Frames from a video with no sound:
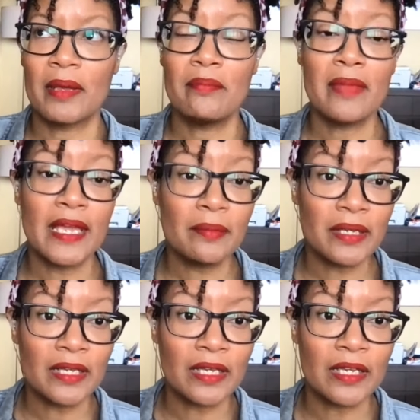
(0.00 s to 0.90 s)

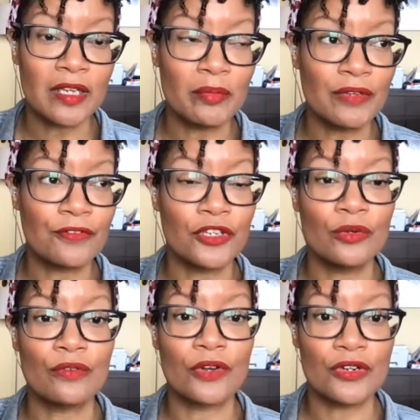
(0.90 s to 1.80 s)
Maybe it can be for
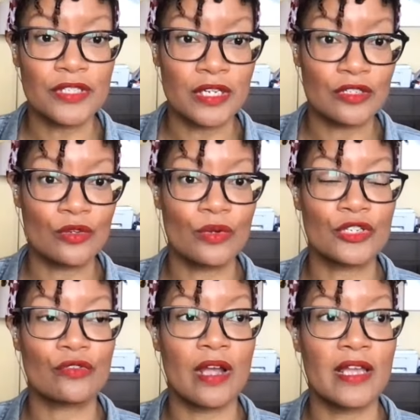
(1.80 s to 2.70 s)
universities who are
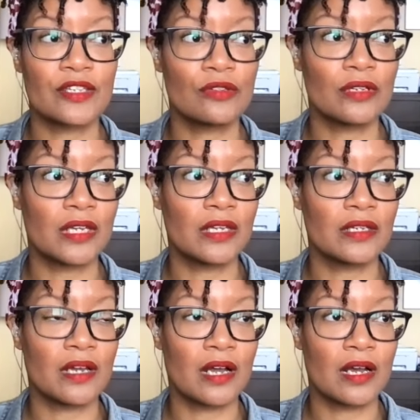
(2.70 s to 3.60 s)
trying to
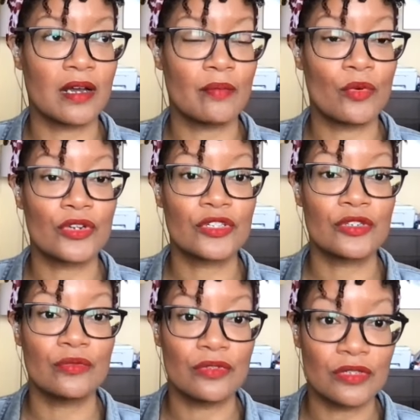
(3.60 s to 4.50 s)
get more
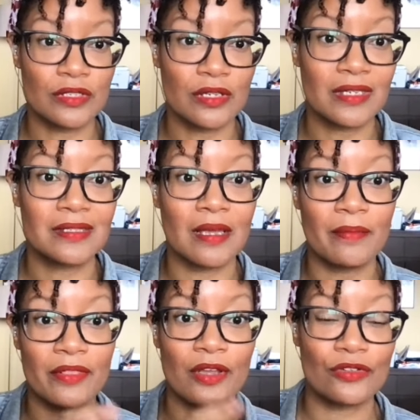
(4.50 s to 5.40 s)
students to
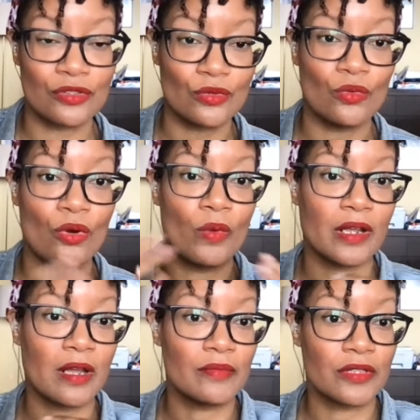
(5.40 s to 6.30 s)
accept their school or want
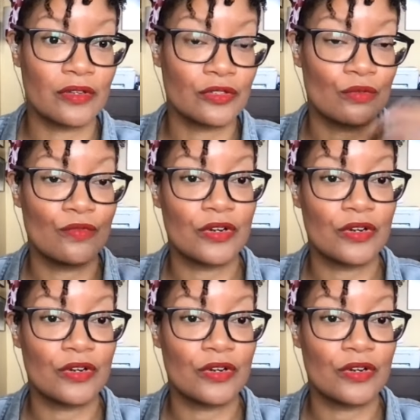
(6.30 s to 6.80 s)
to come to their school